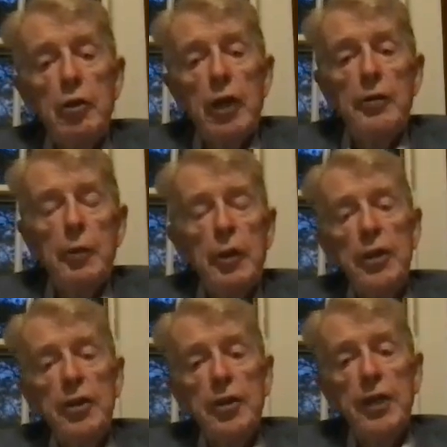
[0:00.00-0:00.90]
the
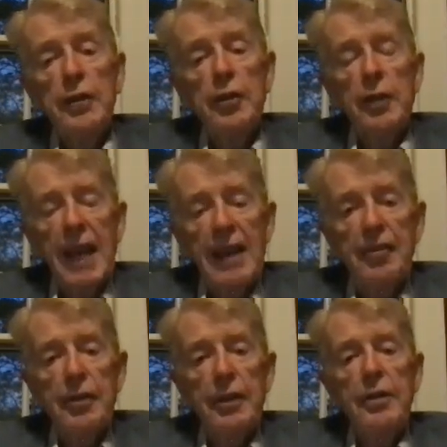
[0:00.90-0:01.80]
transportation sector,
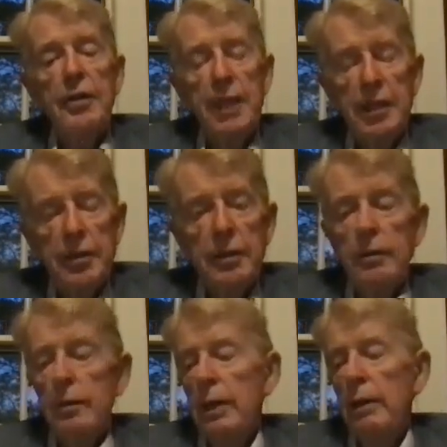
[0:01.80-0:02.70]
gasoline,
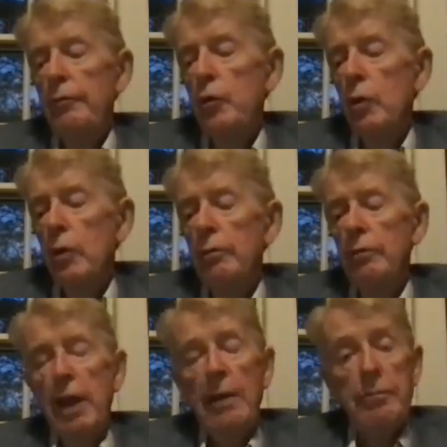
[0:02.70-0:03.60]
diesel, fuel,
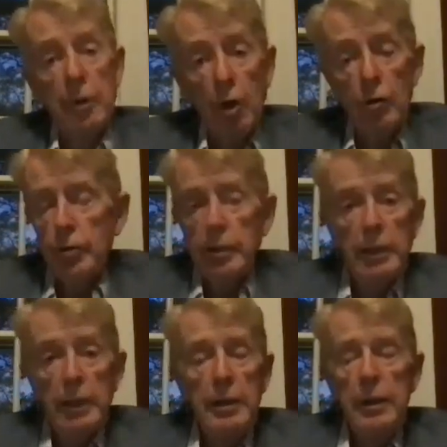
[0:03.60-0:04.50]
and also
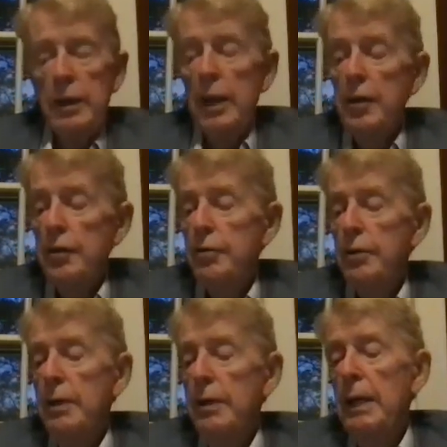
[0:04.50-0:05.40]
in
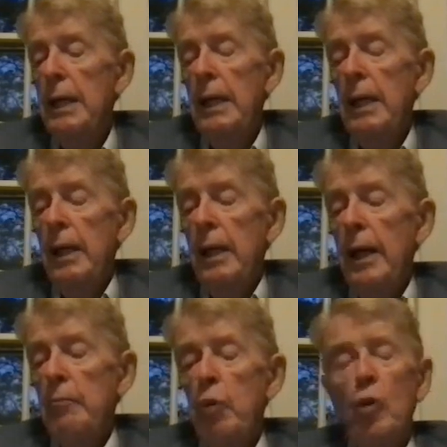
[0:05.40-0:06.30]
industry.
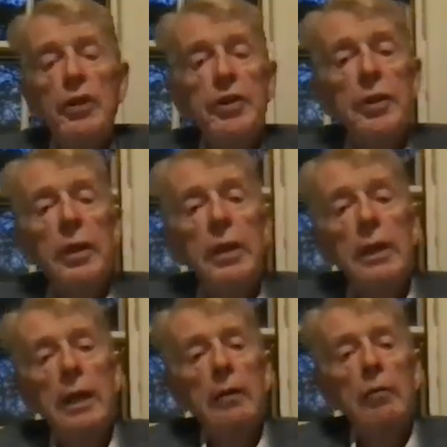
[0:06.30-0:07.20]
And more
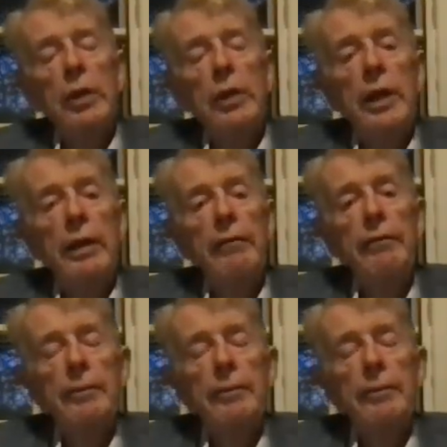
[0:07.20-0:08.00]
recently, we have